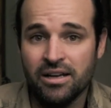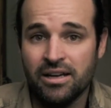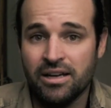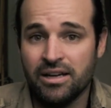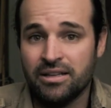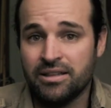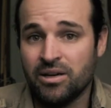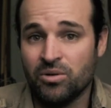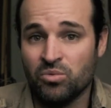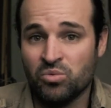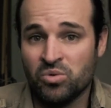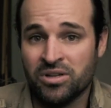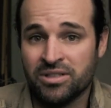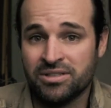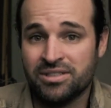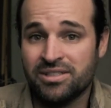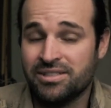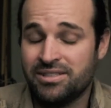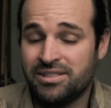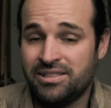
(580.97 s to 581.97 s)
and that want
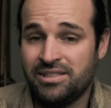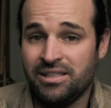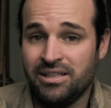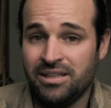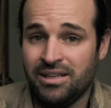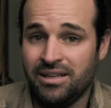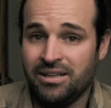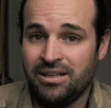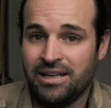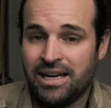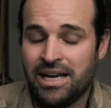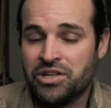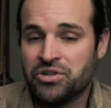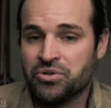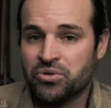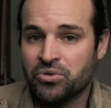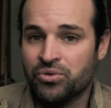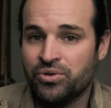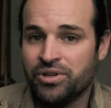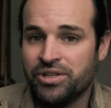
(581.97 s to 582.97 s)
to see
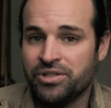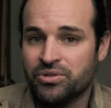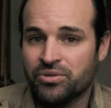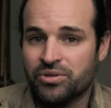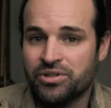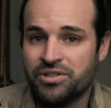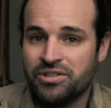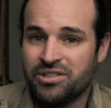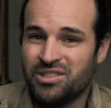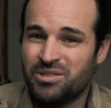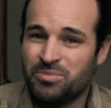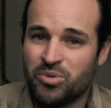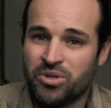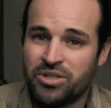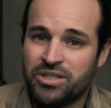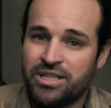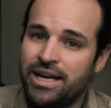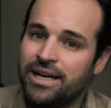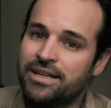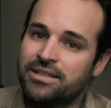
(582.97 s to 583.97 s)
natural resources
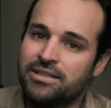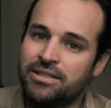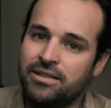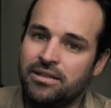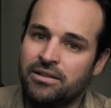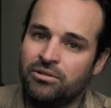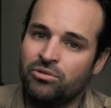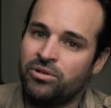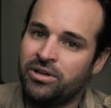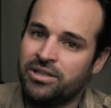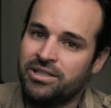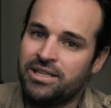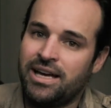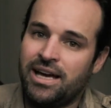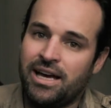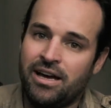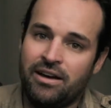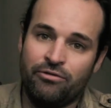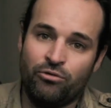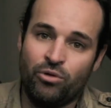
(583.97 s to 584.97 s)
protected and want to
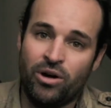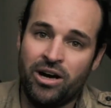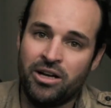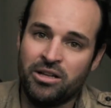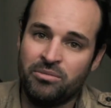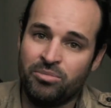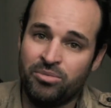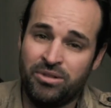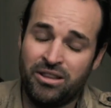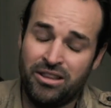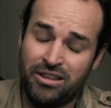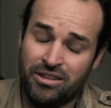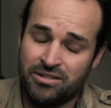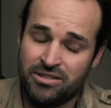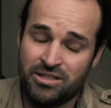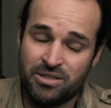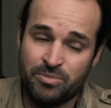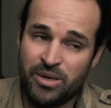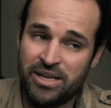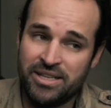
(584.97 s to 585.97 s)
have wild
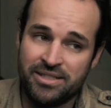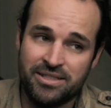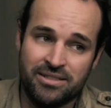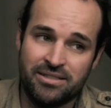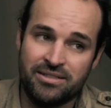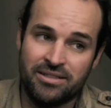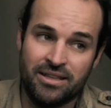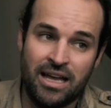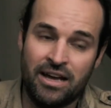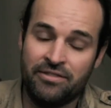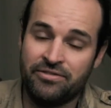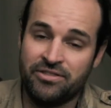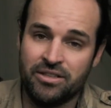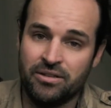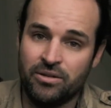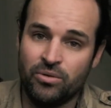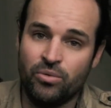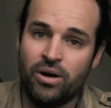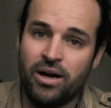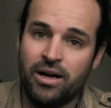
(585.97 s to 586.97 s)
spaces left in
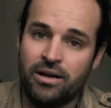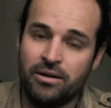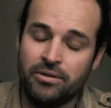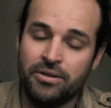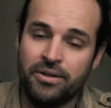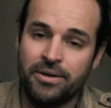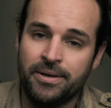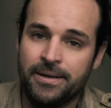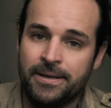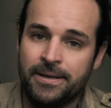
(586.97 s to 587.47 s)
the wild.